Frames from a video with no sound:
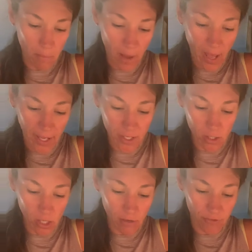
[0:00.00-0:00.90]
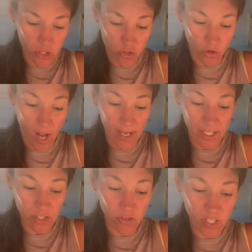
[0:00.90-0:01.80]
pile of the dry
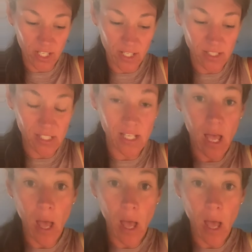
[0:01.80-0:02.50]
ingredients